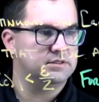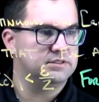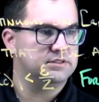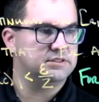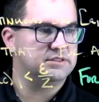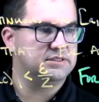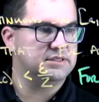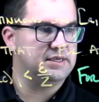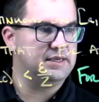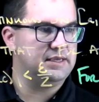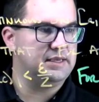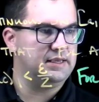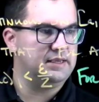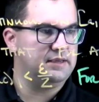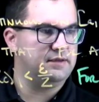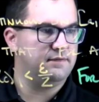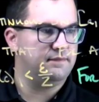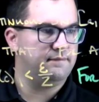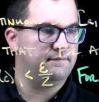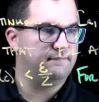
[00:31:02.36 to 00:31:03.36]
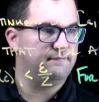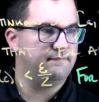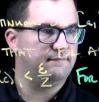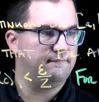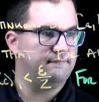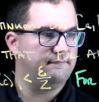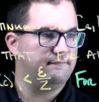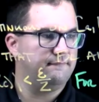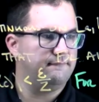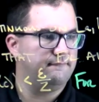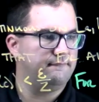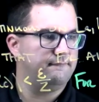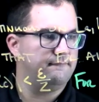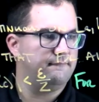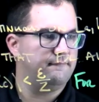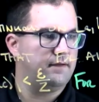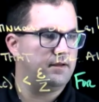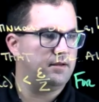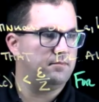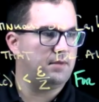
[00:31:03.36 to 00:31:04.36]
C
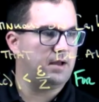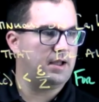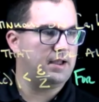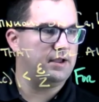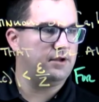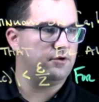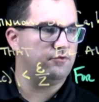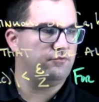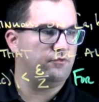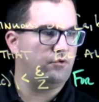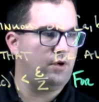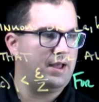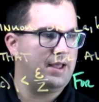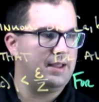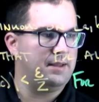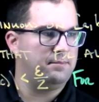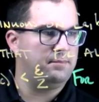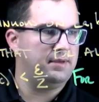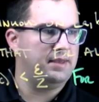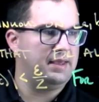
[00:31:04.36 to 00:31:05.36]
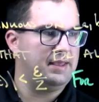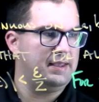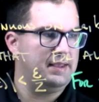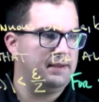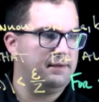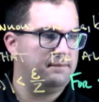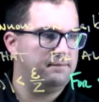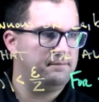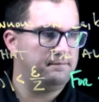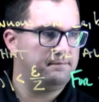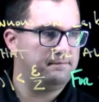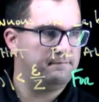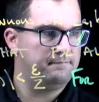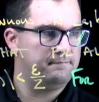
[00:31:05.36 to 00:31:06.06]
in my interval AB,